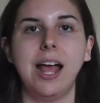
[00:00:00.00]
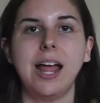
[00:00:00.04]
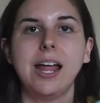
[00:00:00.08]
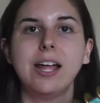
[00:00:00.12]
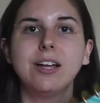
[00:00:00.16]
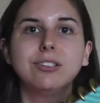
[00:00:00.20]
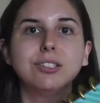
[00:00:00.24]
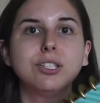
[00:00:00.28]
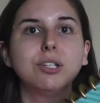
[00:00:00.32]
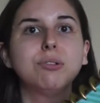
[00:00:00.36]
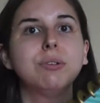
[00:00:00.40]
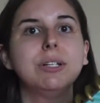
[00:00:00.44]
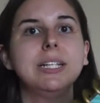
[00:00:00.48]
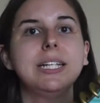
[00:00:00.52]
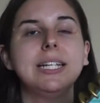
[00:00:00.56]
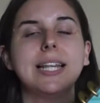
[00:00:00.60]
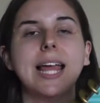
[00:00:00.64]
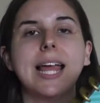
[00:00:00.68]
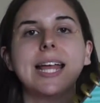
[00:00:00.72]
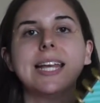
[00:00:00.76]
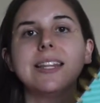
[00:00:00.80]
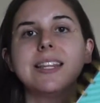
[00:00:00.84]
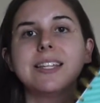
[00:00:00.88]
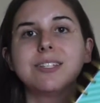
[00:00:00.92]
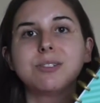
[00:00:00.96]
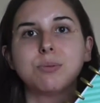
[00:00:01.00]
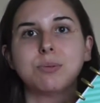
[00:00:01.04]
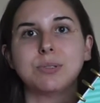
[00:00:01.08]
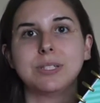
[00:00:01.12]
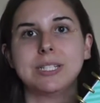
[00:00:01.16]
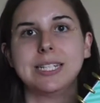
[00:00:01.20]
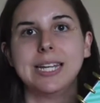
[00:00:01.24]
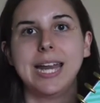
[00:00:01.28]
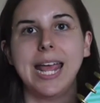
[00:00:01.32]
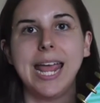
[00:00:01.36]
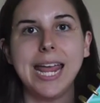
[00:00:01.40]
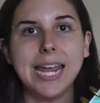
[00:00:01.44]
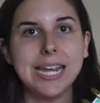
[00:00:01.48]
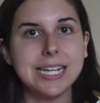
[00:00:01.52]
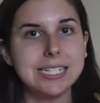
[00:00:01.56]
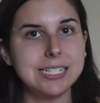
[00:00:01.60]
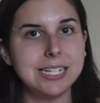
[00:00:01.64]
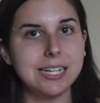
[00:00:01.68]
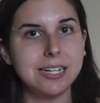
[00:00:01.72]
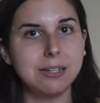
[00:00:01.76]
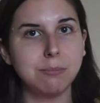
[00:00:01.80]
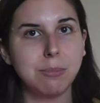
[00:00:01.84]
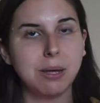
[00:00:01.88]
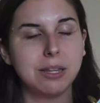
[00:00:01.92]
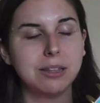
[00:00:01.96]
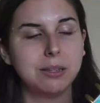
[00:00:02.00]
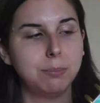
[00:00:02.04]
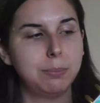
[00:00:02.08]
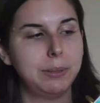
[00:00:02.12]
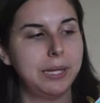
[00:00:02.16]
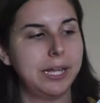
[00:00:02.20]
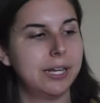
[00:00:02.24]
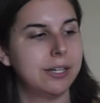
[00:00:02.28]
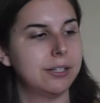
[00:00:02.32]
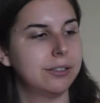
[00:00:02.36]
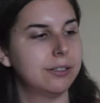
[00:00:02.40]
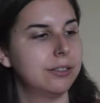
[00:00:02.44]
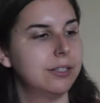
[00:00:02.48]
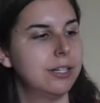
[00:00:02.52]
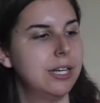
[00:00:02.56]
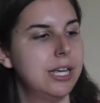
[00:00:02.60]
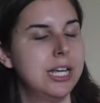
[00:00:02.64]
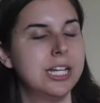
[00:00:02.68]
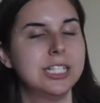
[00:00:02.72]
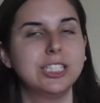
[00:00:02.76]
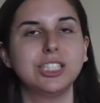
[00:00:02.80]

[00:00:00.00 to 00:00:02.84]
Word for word: I also really like this was an 18 month planner.